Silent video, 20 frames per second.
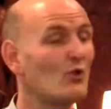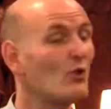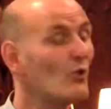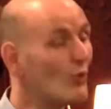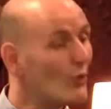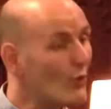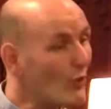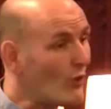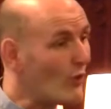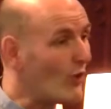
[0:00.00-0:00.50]

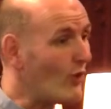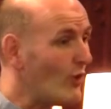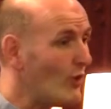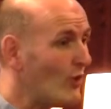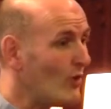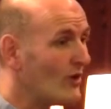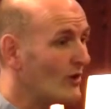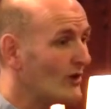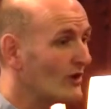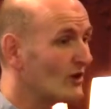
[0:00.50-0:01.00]

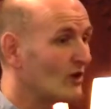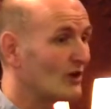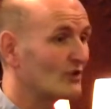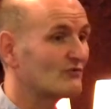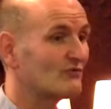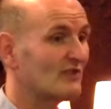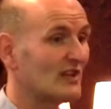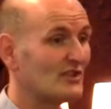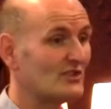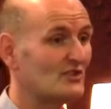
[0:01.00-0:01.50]
or
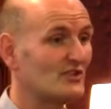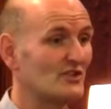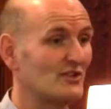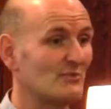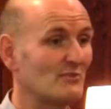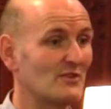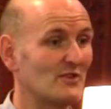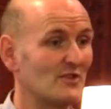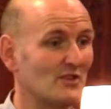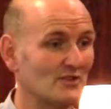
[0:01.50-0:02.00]
God's
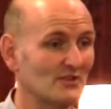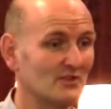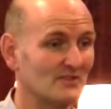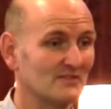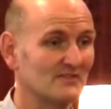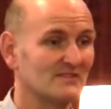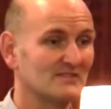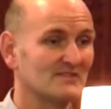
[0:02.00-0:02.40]
relationship with you.